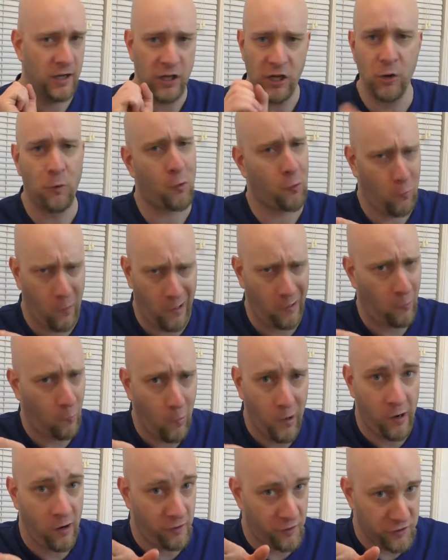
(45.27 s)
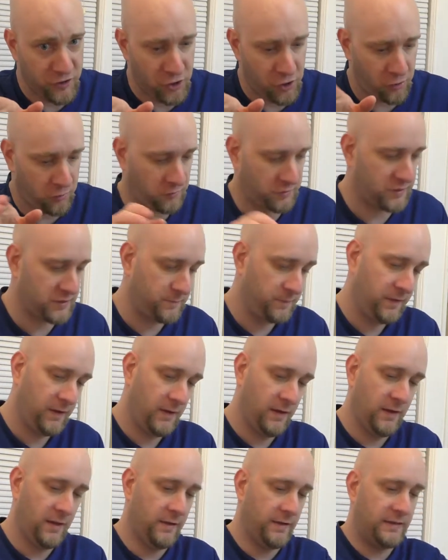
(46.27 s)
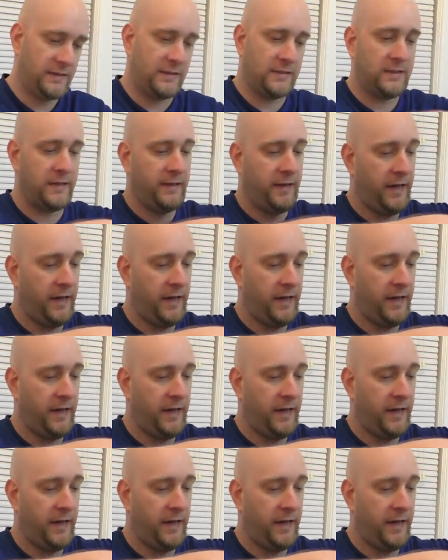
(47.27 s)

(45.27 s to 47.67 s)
you were well aware of the Turtles. This is a